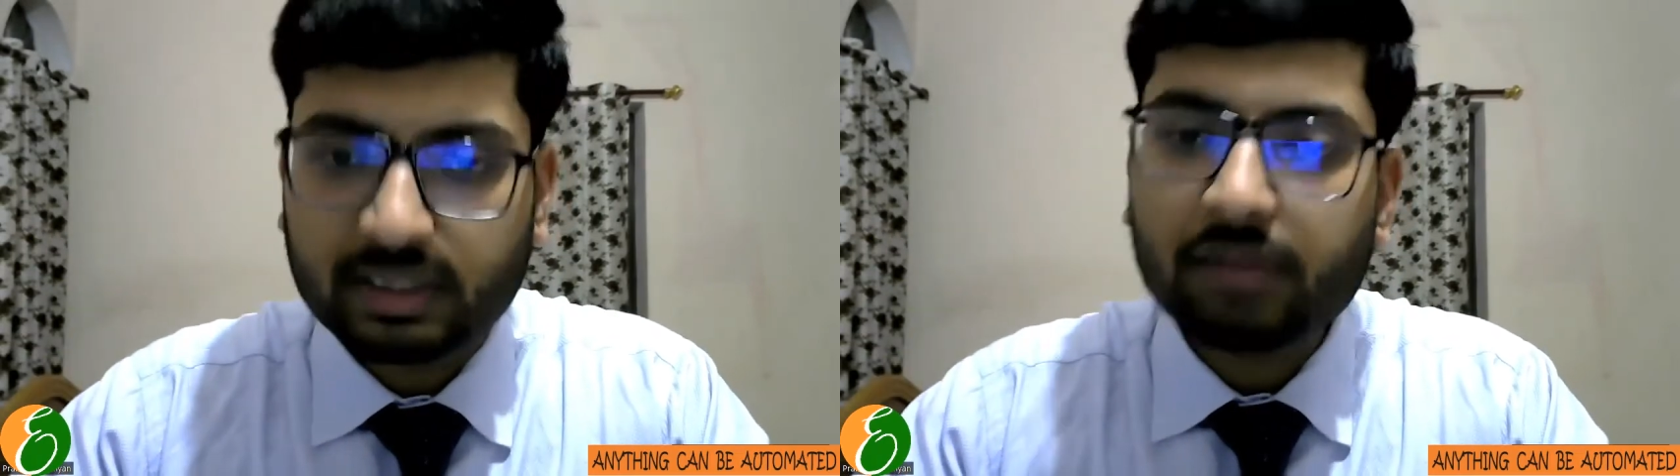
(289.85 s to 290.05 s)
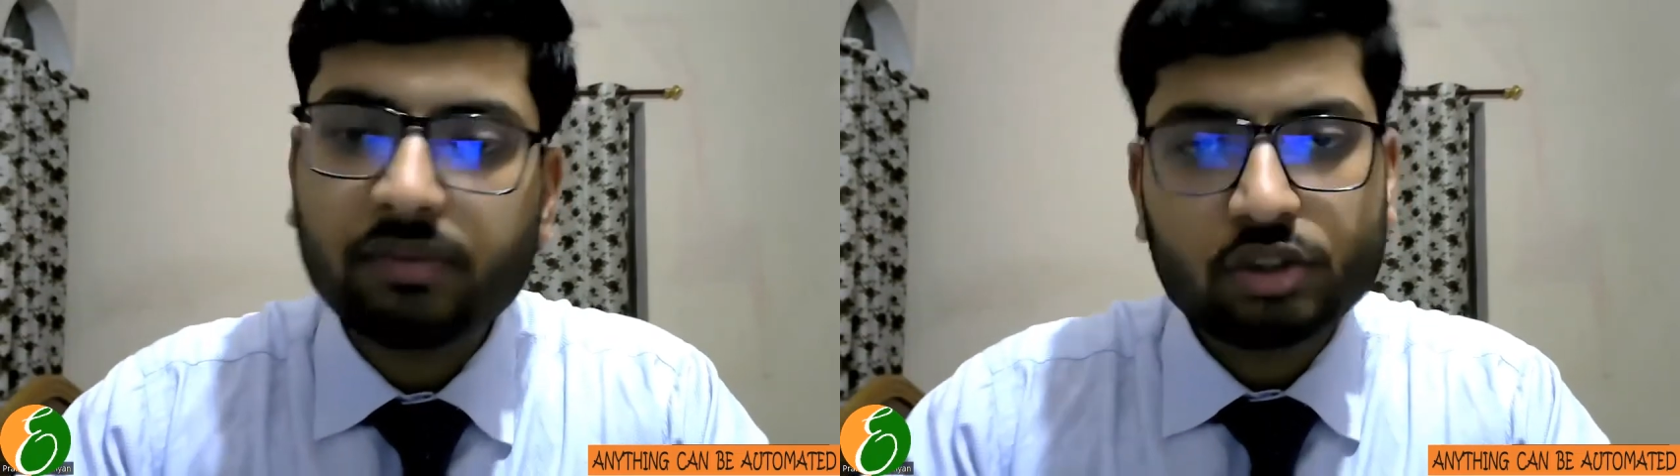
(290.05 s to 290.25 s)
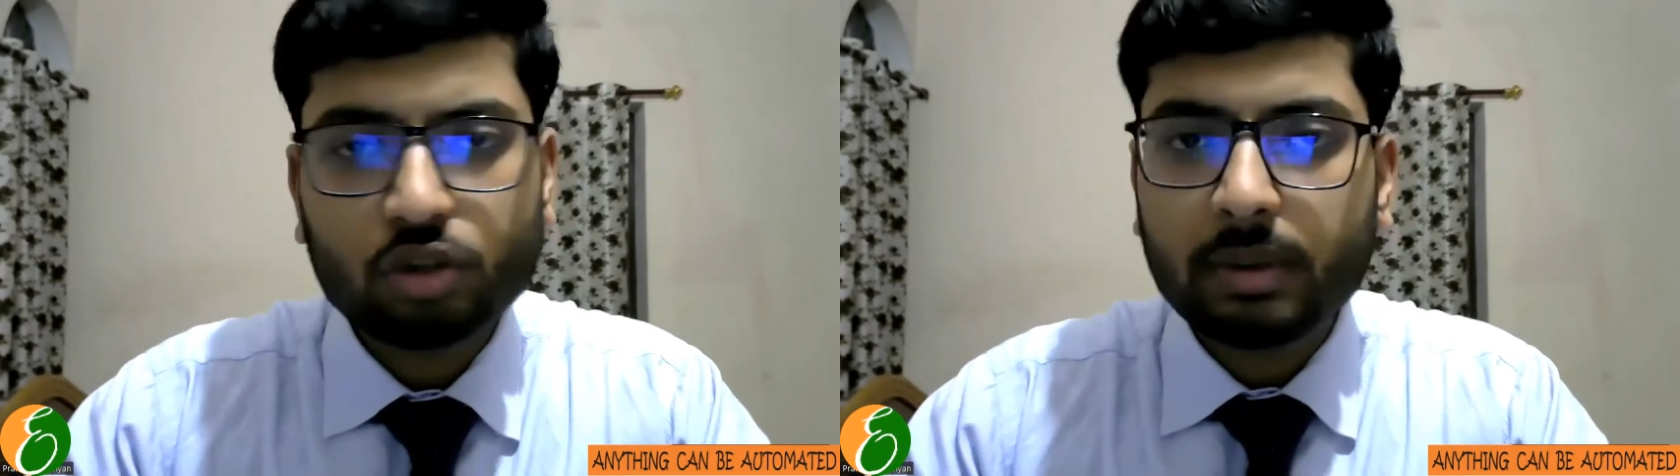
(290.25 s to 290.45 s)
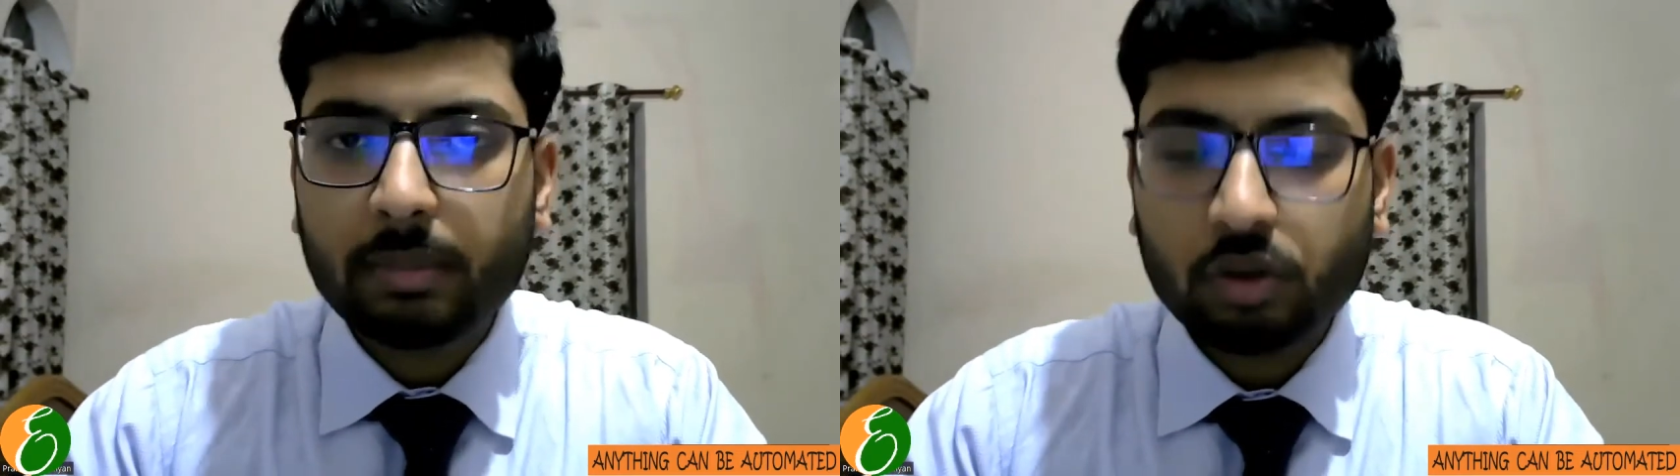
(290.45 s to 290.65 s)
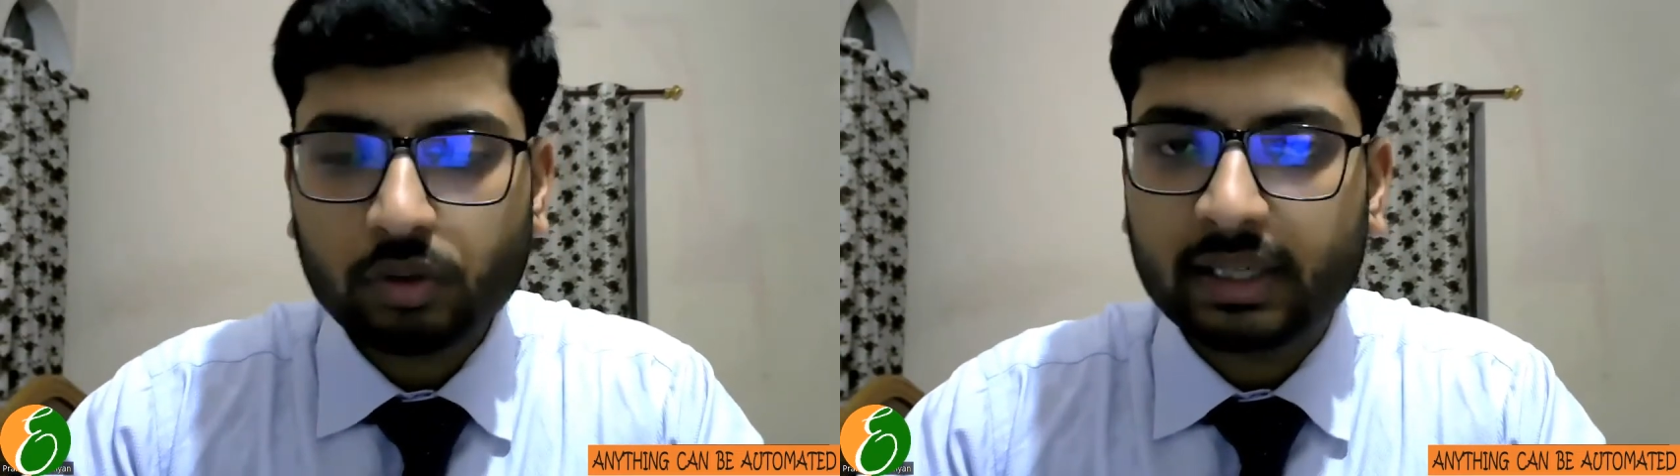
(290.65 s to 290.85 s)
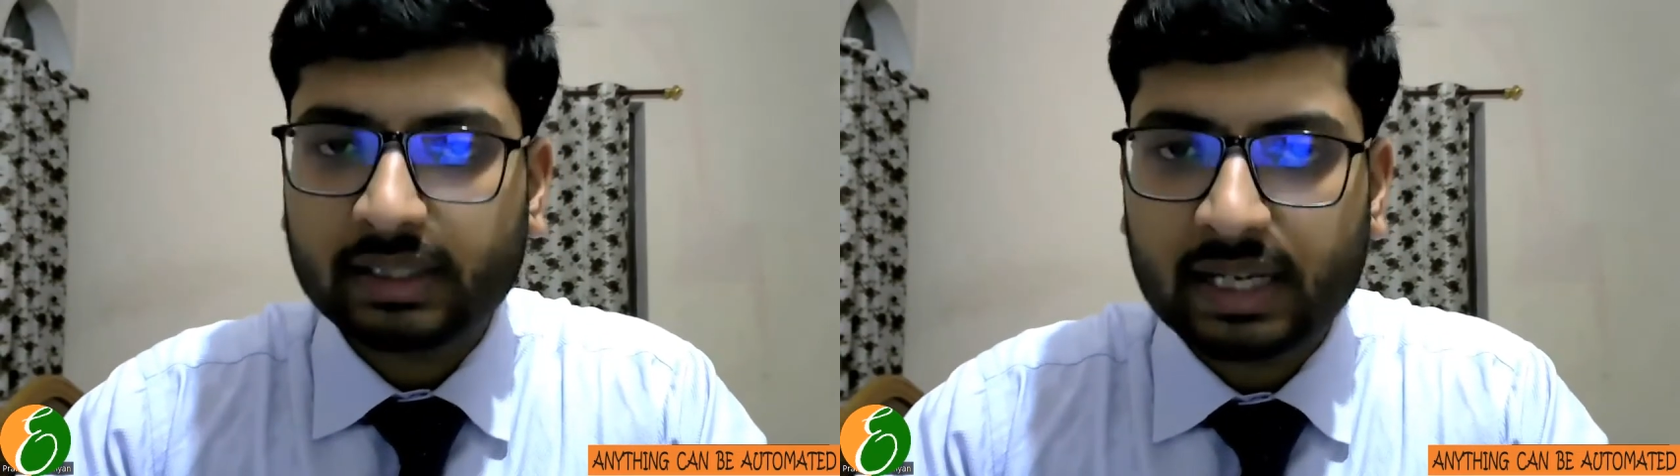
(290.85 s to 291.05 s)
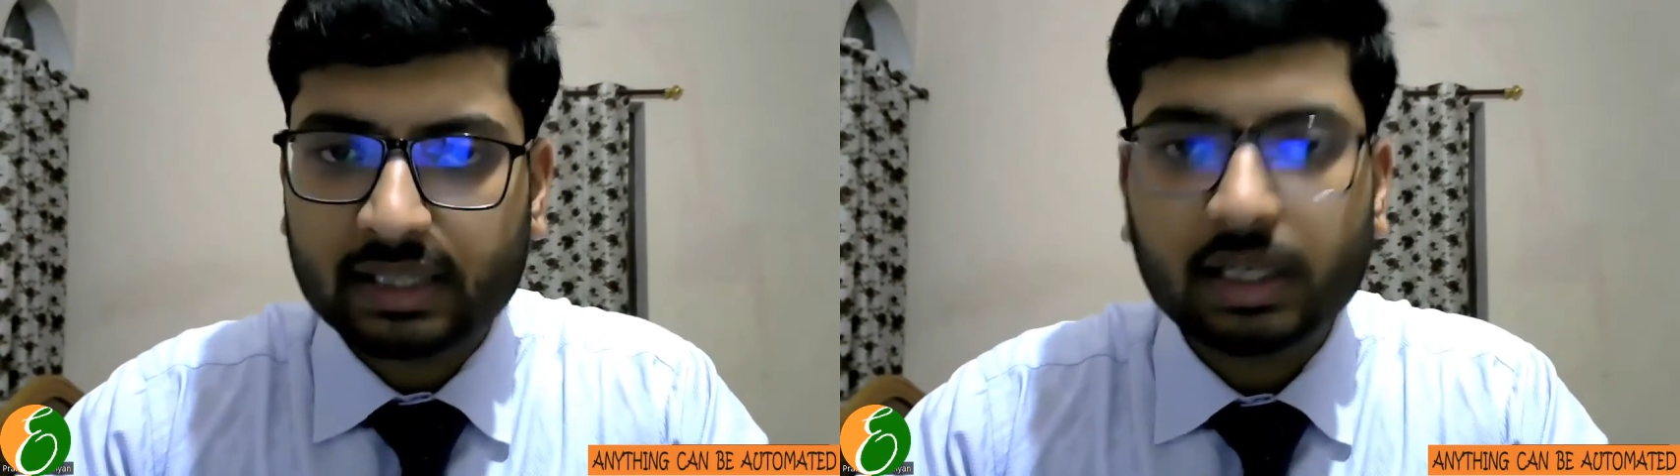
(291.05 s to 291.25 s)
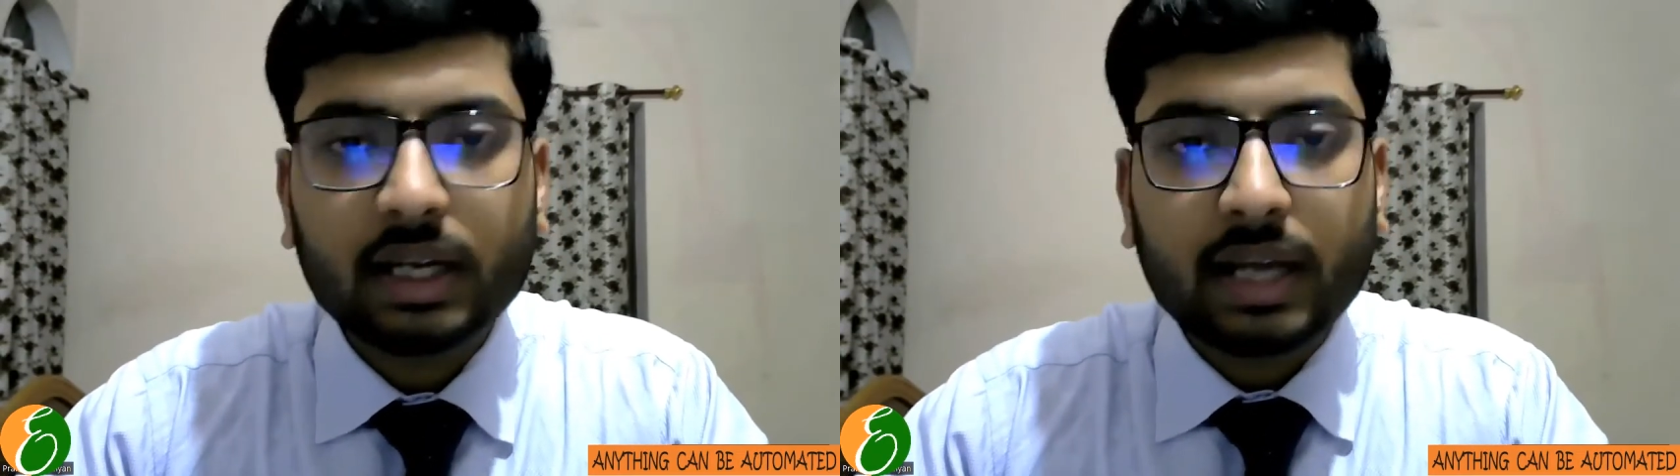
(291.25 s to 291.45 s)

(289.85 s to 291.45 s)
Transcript: then we should be able to get that.